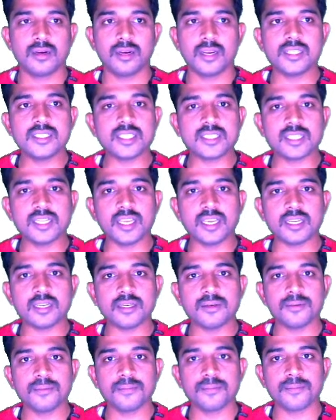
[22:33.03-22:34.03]
Is this clear?
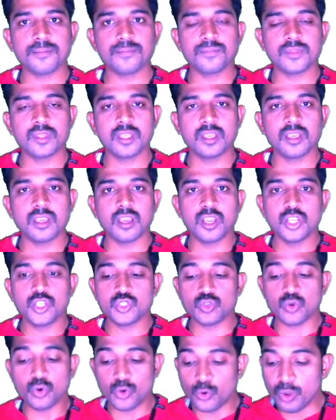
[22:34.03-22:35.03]

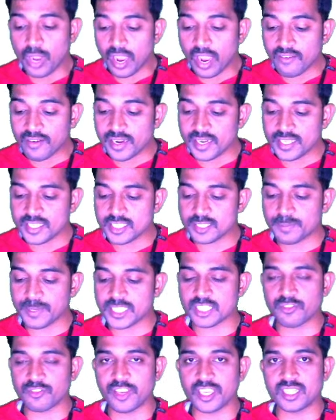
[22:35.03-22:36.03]
So do you have any
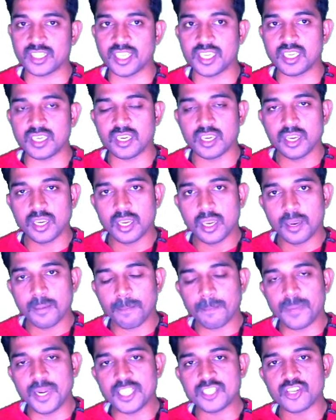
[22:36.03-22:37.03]
specific thing?
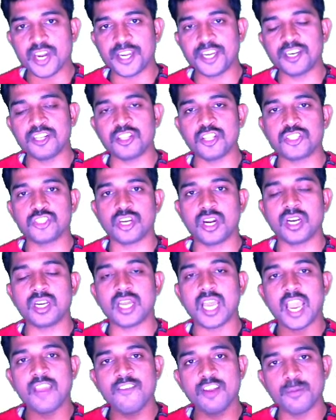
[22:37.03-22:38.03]
Please write it on the chart.
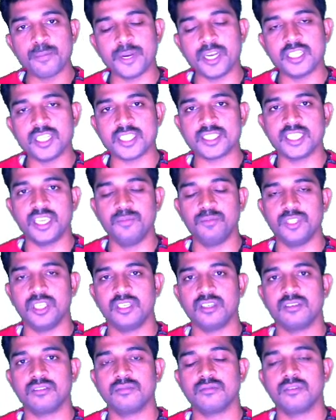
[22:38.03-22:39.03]
I will print the same
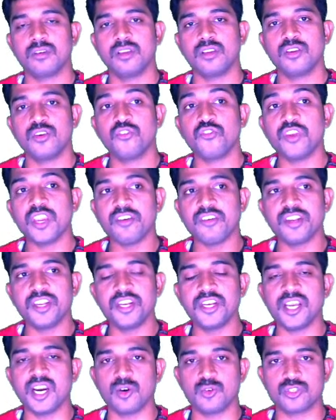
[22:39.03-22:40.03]
thing. If you have any
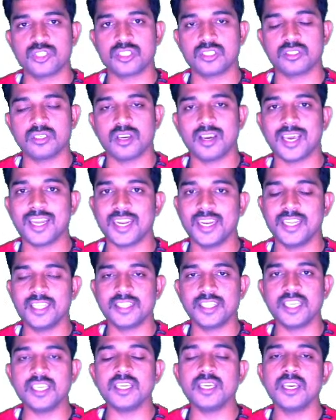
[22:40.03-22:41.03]
doubts or
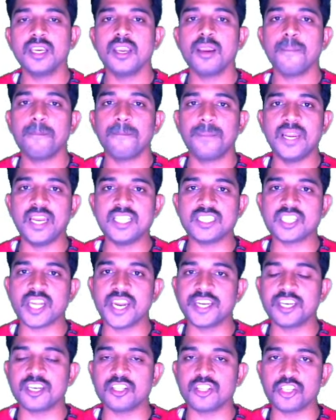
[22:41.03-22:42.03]
anything, please
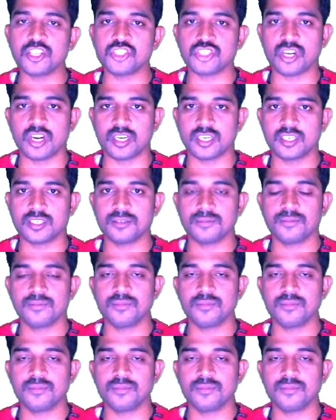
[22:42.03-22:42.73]
write it on the chart.